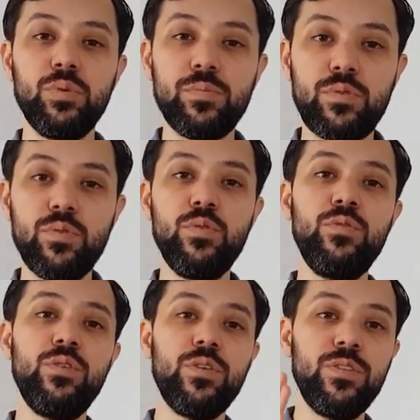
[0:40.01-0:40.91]
to
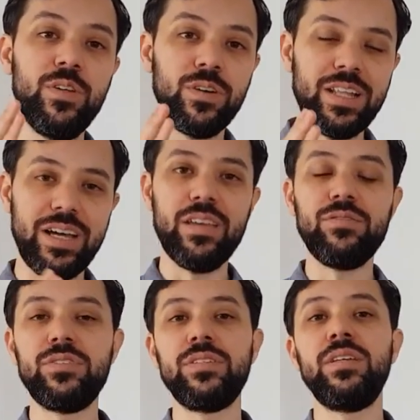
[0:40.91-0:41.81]
improve their
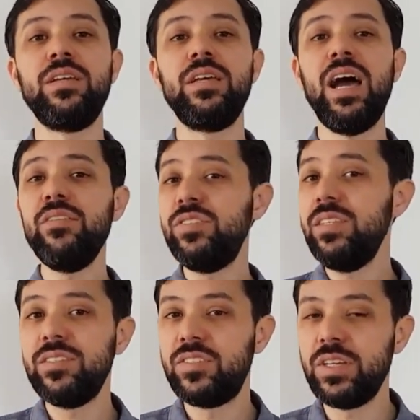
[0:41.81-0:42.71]
lives. I've
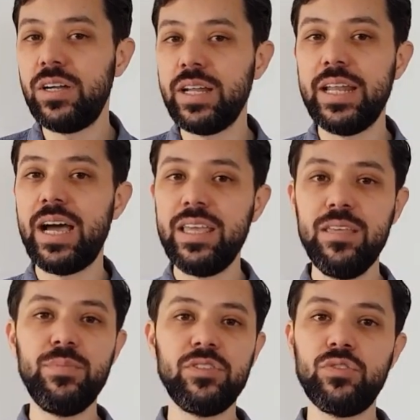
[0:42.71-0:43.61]
seen this done at
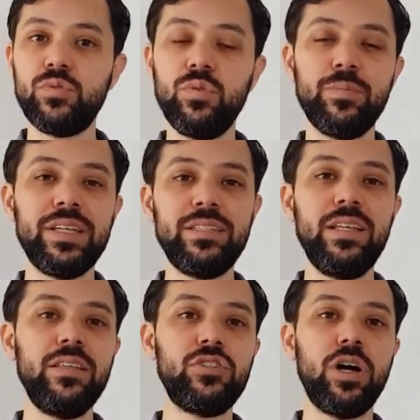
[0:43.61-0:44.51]
IE Business School in my
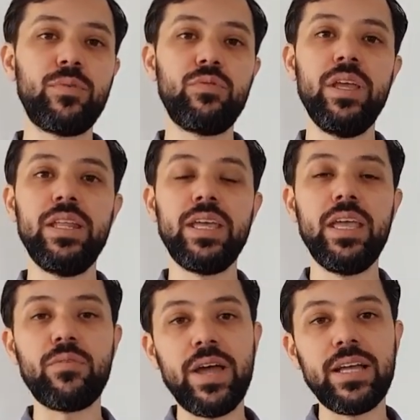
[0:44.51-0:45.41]
daily job, creating
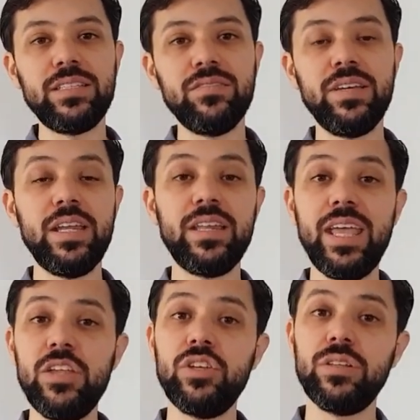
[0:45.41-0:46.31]
interactive and
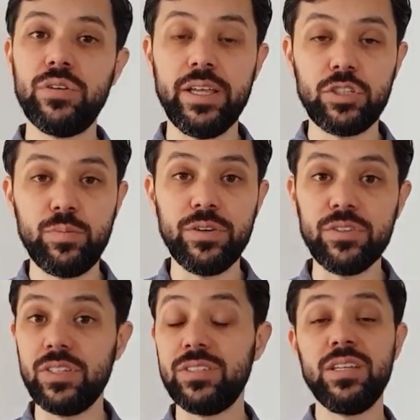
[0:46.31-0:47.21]
engaging learning
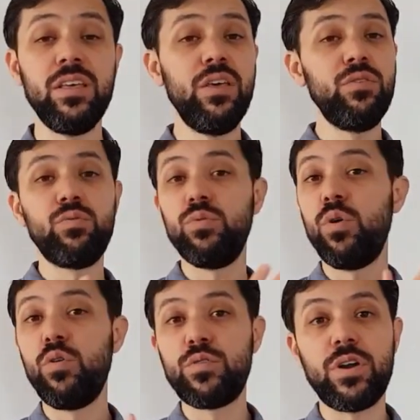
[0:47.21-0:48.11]
experiences
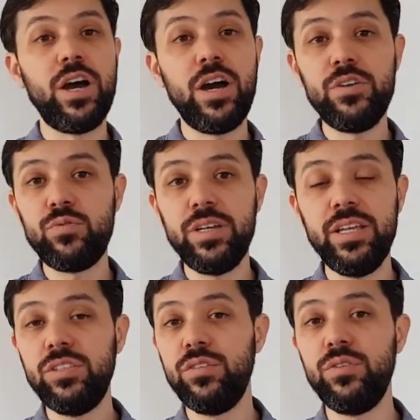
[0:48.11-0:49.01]
through over
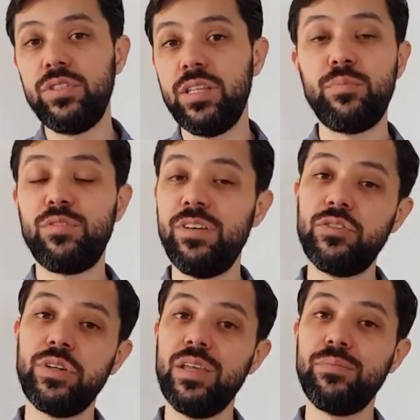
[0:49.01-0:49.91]
100 interviews at the
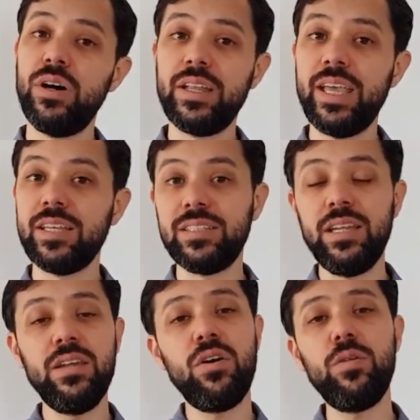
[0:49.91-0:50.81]
Professor Game podcast
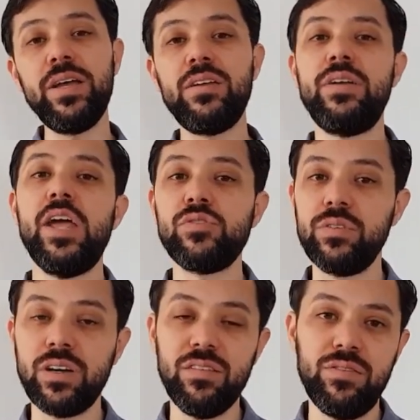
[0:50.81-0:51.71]
and in all my
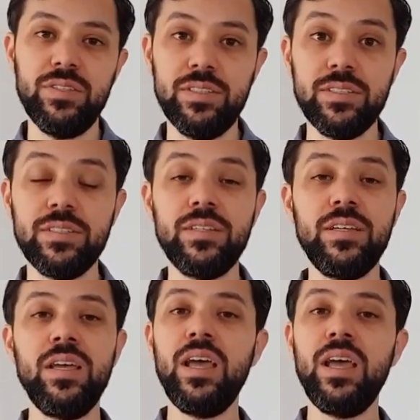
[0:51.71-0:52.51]
international conferences.